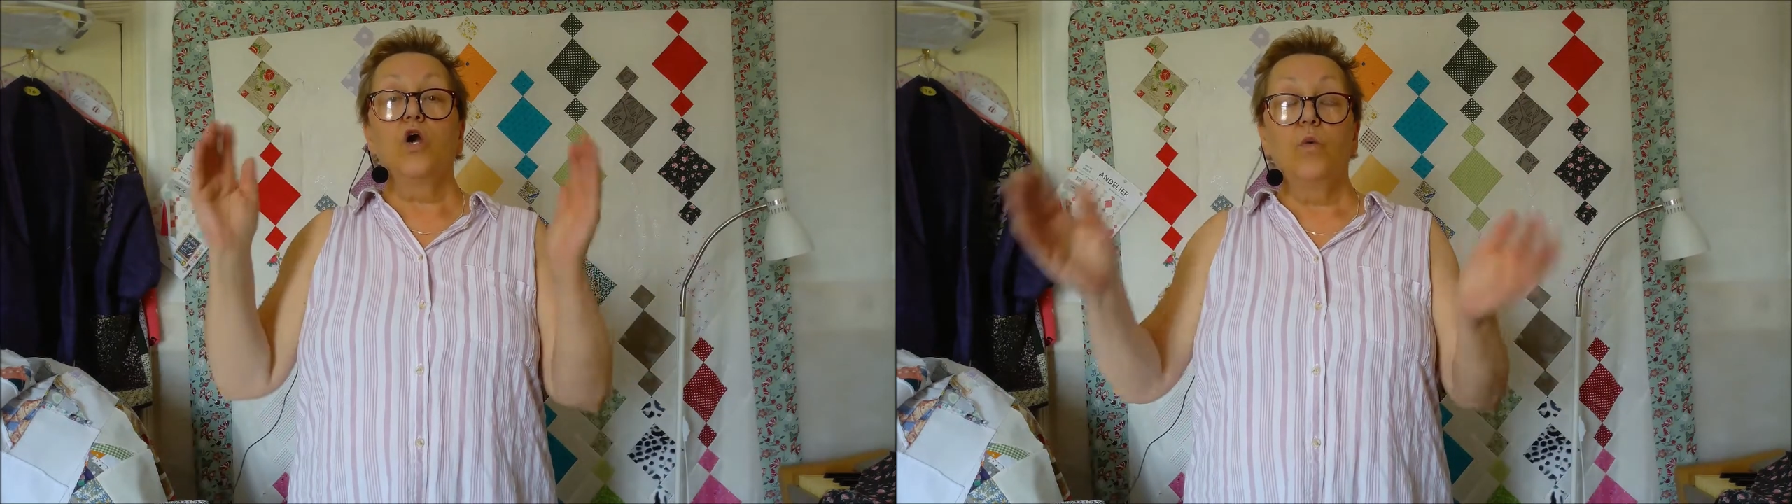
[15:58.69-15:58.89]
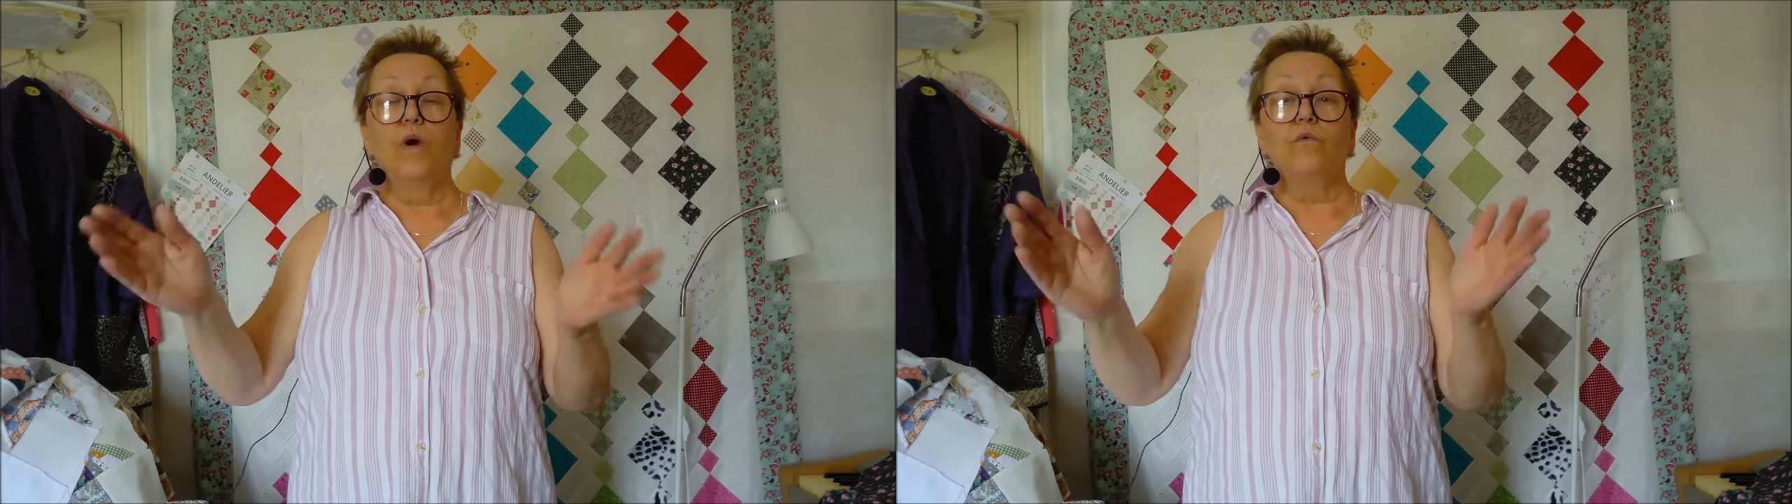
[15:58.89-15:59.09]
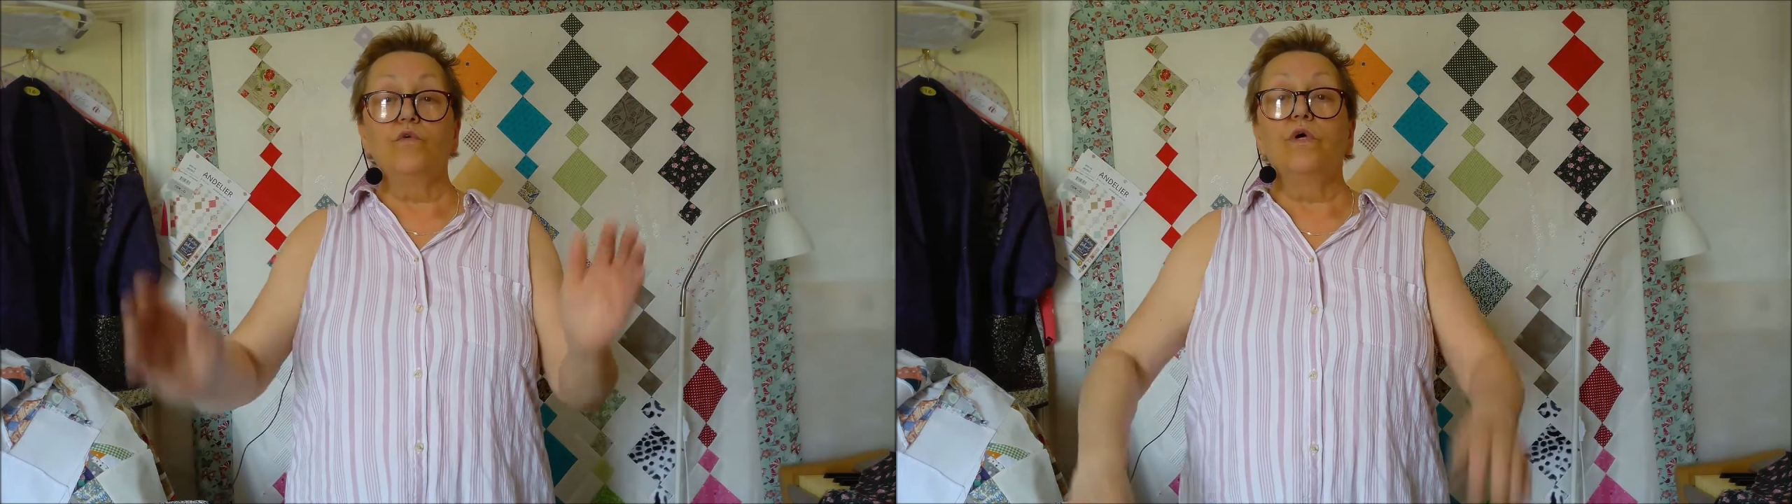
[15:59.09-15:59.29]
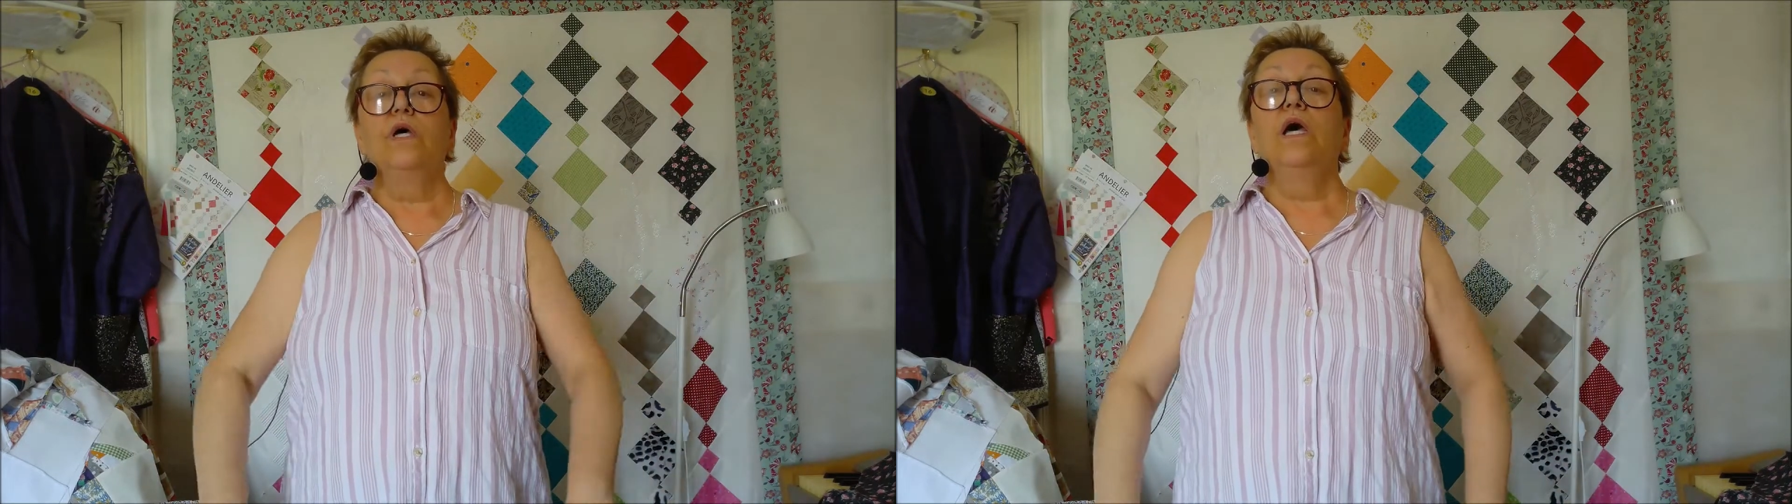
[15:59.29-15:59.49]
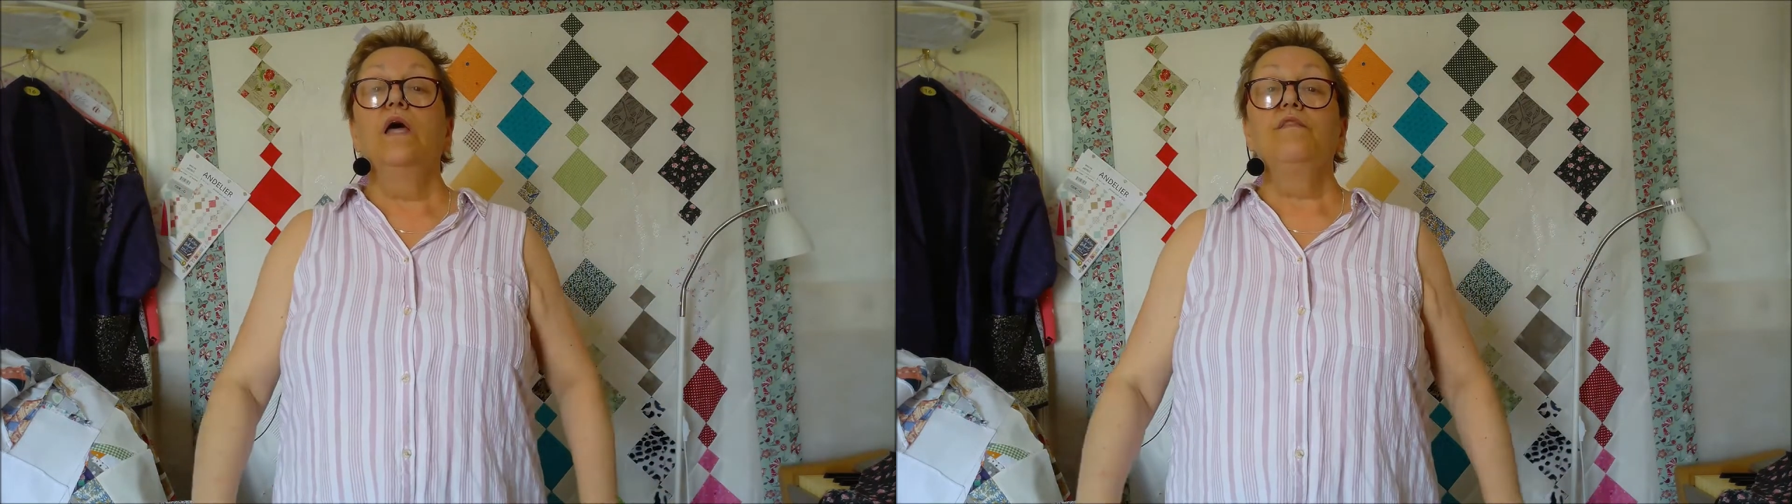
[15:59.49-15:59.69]
quilt.
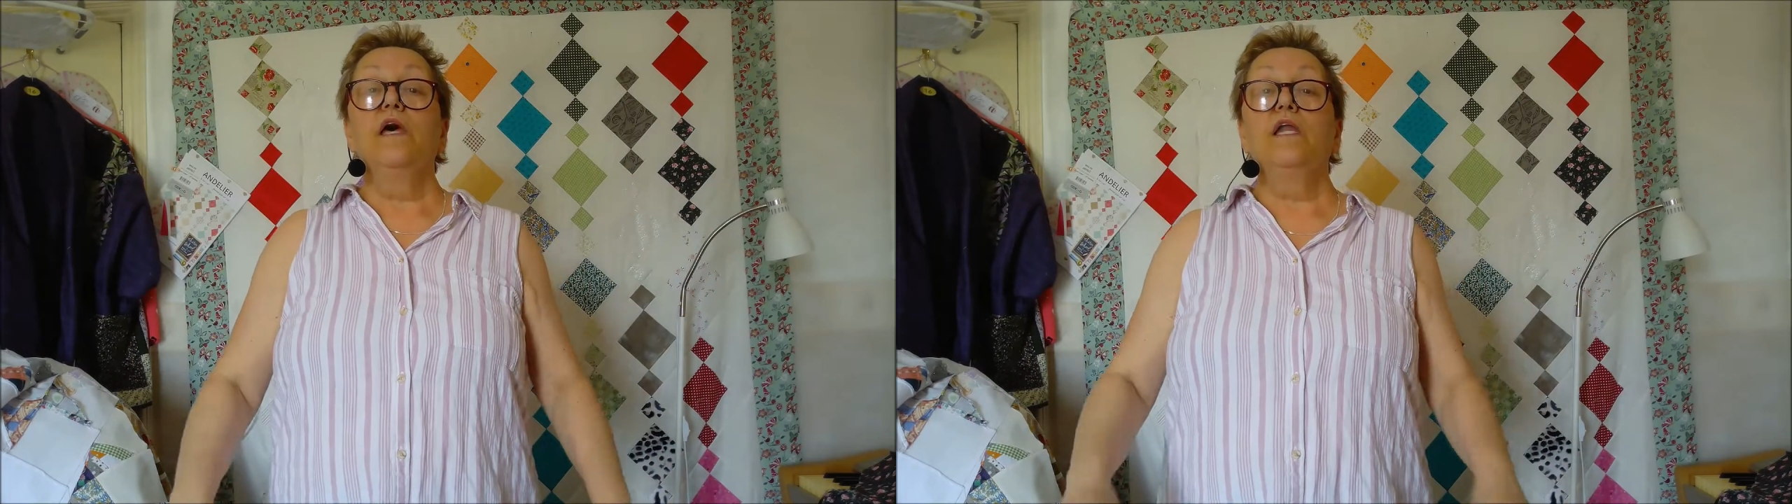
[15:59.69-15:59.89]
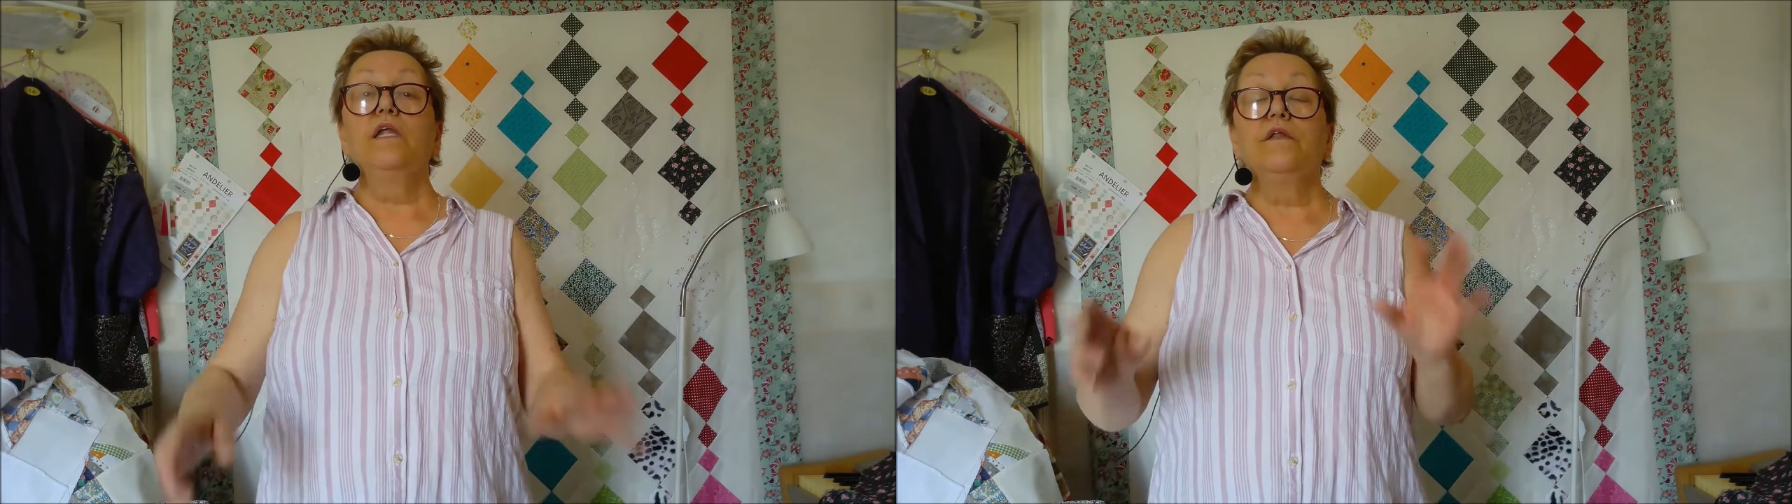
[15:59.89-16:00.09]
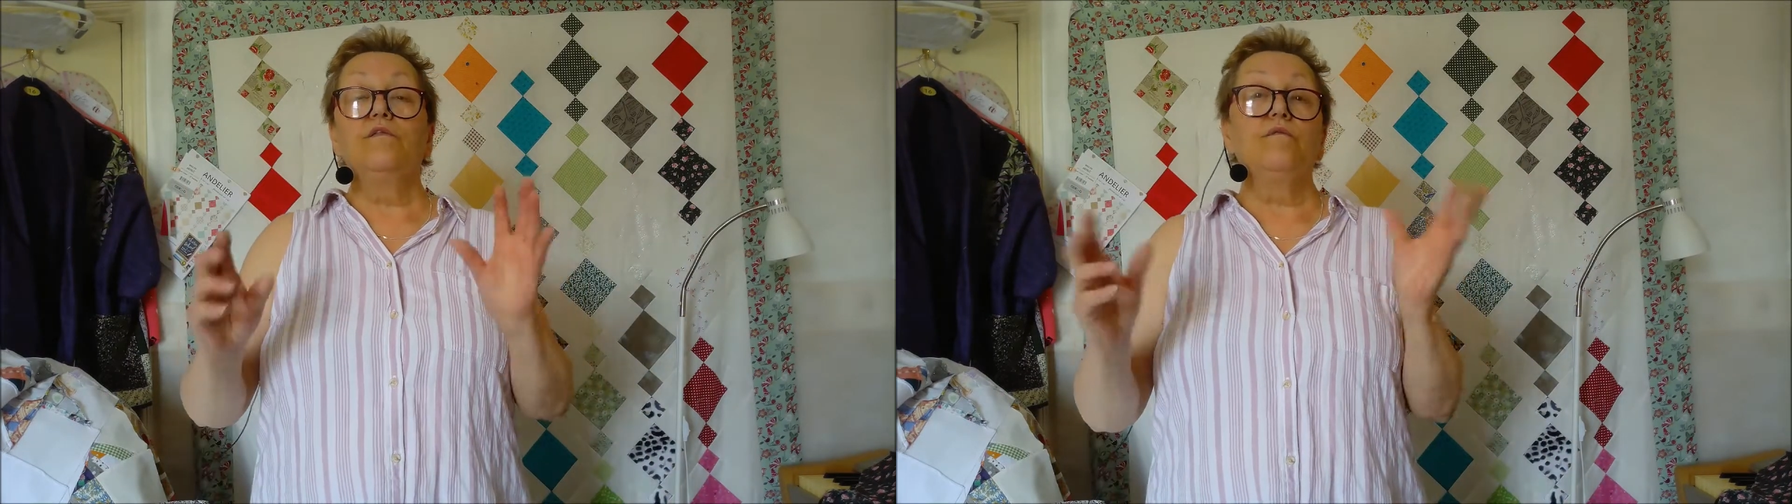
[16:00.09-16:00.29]
And then